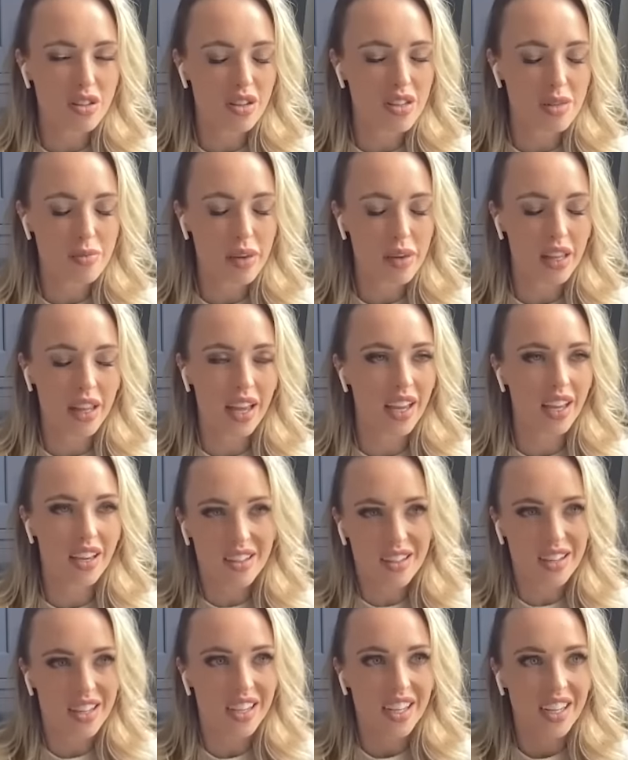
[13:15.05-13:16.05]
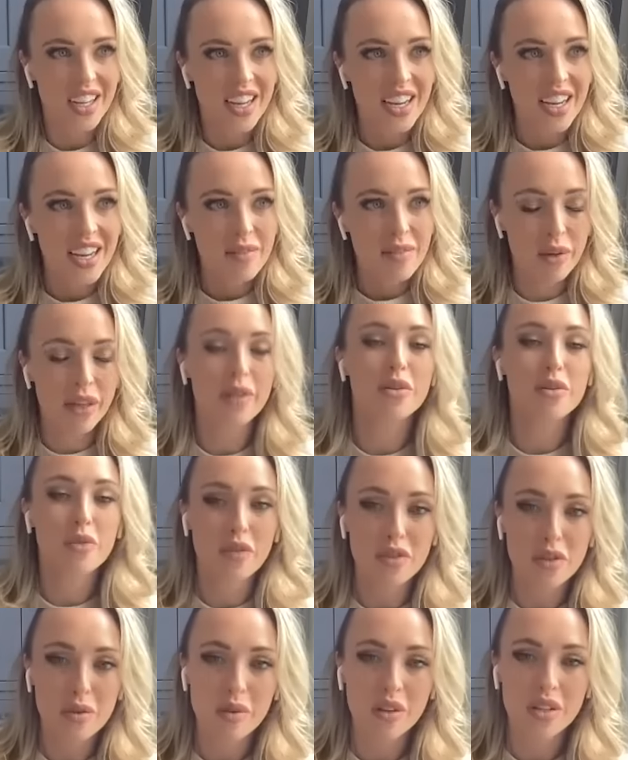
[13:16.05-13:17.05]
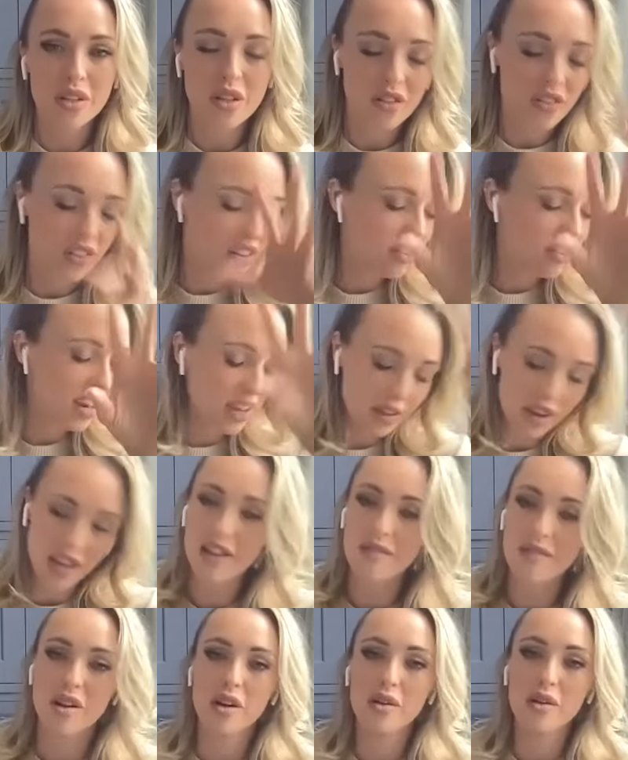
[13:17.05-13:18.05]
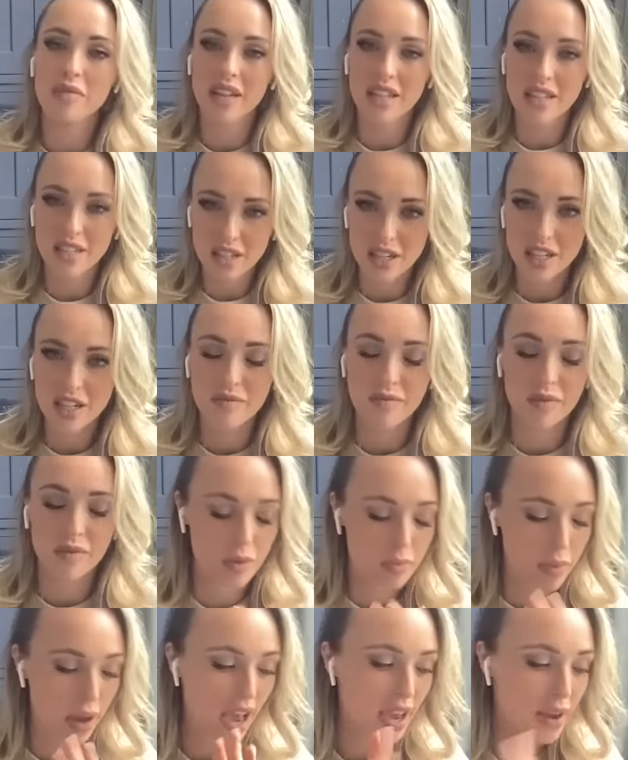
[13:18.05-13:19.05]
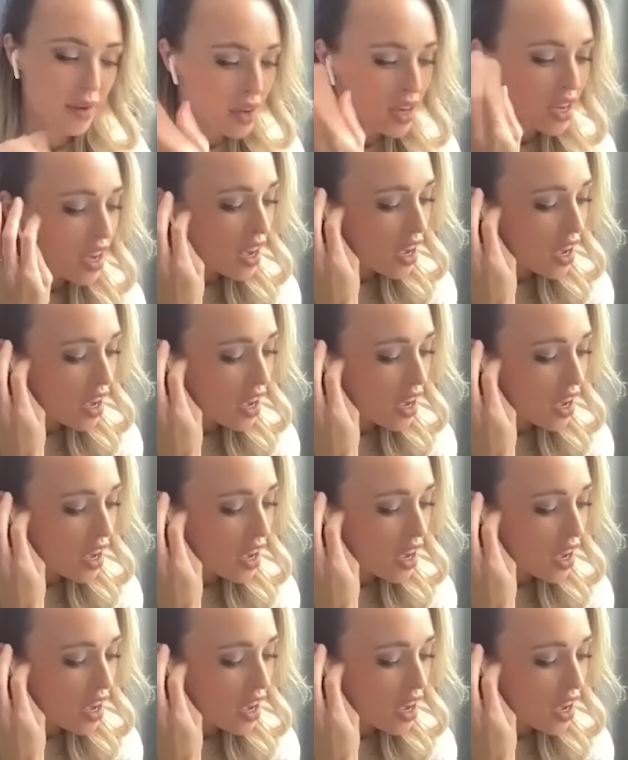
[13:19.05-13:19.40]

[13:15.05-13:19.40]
So I was a bit like, oh, but he was with someone, so I thought, right, okay, nope, that's good. Goodbye.